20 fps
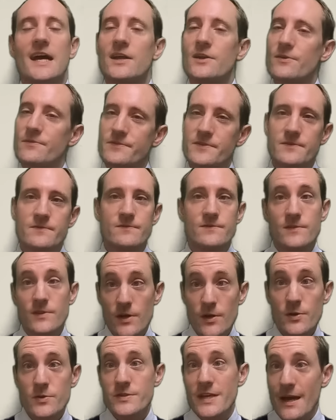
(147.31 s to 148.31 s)
and of
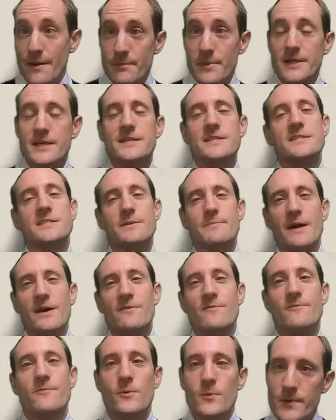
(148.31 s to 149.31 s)
those applicants,
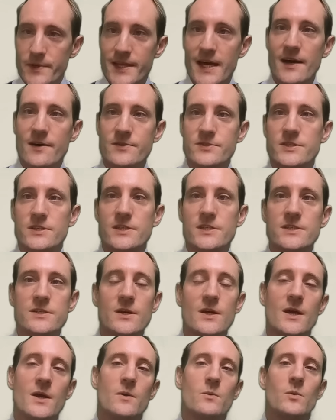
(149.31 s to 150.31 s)
about 4,000
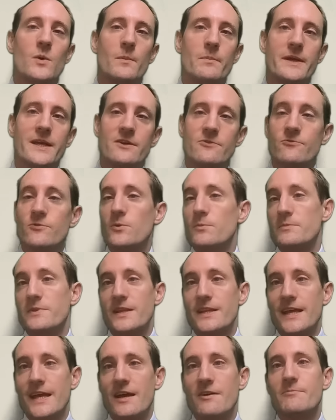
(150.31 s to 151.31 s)
will be informed
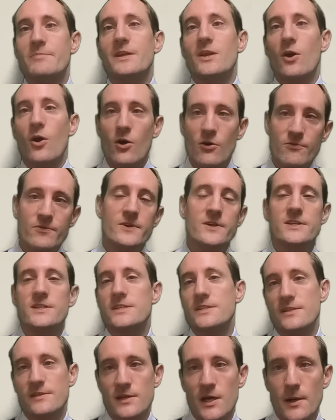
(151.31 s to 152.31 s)
that they have been offered
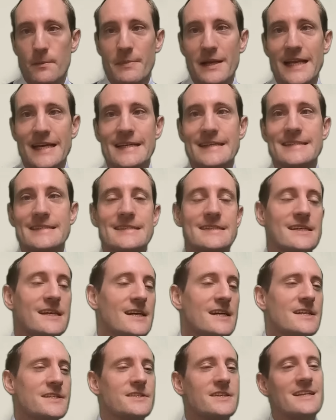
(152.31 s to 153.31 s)
a place.
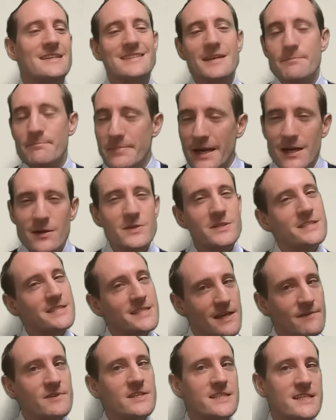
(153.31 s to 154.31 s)
So that's about
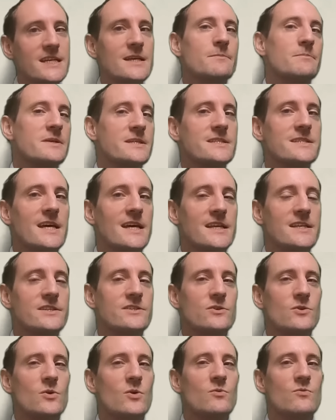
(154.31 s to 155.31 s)

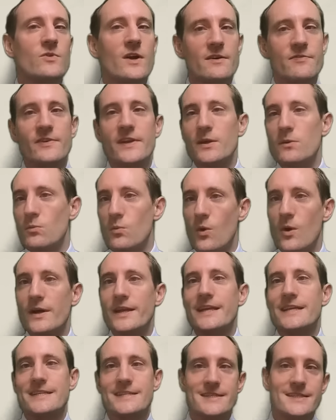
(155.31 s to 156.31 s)
17%, or roughly
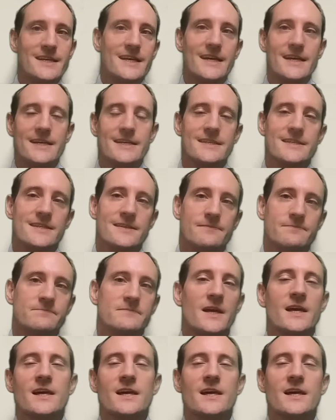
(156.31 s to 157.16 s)
1 in 6,